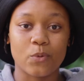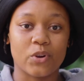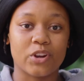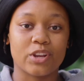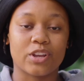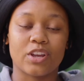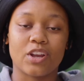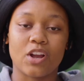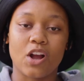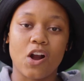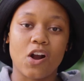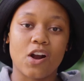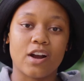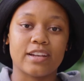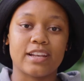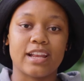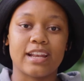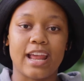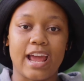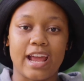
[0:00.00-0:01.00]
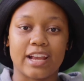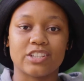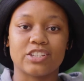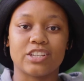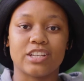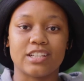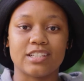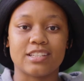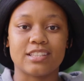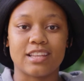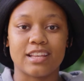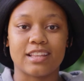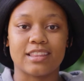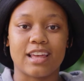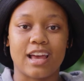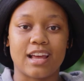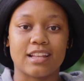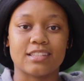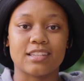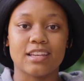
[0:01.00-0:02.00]
working hard and actually seeing
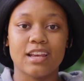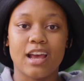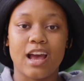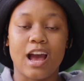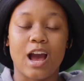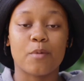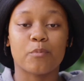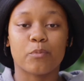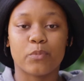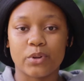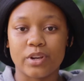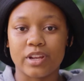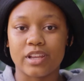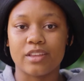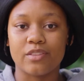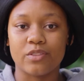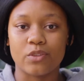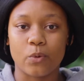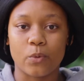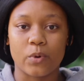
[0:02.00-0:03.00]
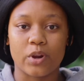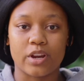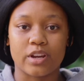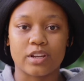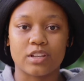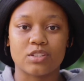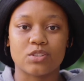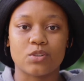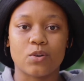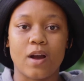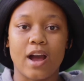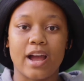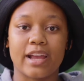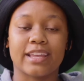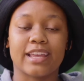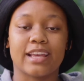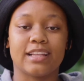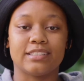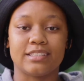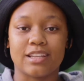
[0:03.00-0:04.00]
that I'm putting in the work, so
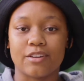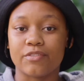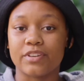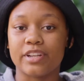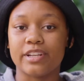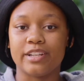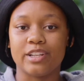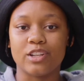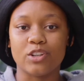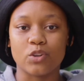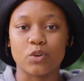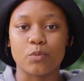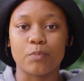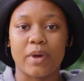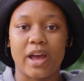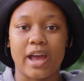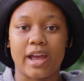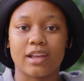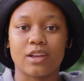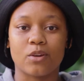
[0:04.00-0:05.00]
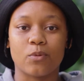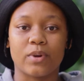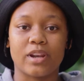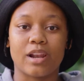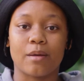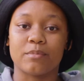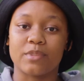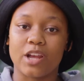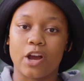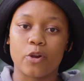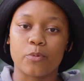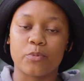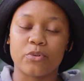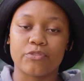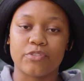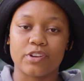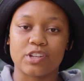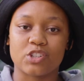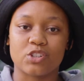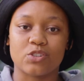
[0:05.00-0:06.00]
I can definitely look back when I'm now a
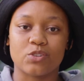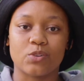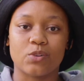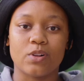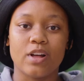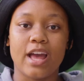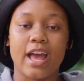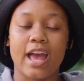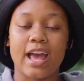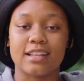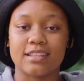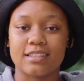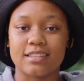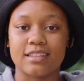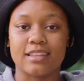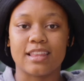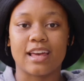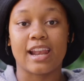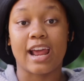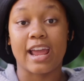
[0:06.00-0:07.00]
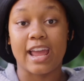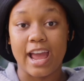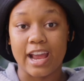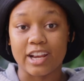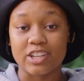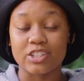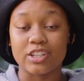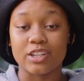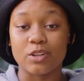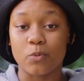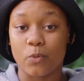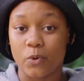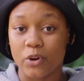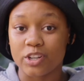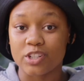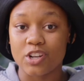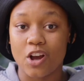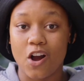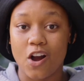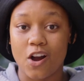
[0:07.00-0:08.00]
professional and see that I actually
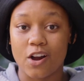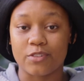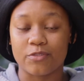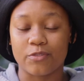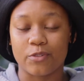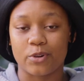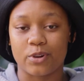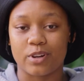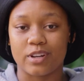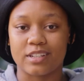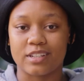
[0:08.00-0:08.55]
worked hard for